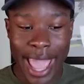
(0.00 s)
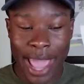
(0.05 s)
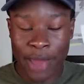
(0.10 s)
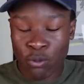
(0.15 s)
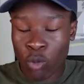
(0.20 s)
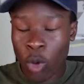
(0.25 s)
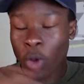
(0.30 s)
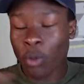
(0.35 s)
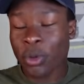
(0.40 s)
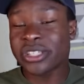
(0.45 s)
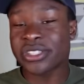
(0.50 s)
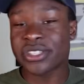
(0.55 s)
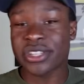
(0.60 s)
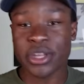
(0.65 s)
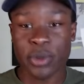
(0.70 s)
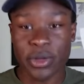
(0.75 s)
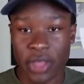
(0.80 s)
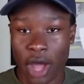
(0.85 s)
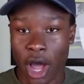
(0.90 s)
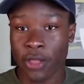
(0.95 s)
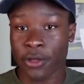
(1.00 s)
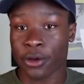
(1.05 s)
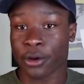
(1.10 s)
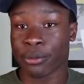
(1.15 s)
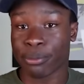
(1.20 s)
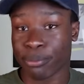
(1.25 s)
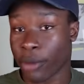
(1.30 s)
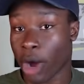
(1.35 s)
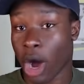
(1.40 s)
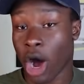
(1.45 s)
And what we see with
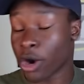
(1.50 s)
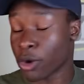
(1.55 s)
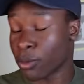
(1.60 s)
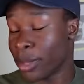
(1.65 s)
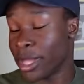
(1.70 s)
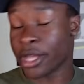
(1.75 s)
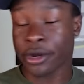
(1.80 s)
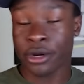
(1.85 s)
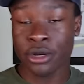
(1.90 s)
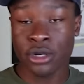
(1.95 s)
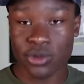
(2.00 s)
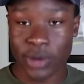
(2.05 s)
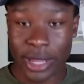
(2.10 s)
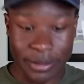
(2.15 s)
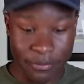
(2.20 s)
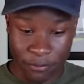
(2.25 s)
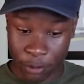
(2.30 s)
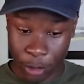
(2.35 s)
other automakers, right?